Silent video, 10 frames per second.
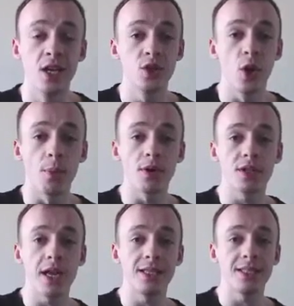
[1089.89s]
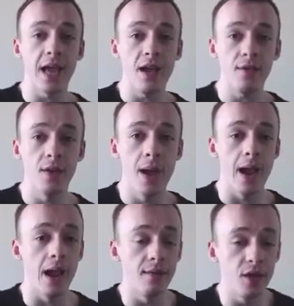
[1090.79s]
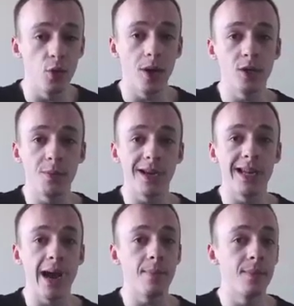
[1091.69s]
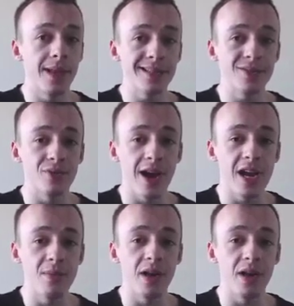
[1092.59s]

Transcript: So hope you're staying safe. If you don't want to pick it up, that's alright.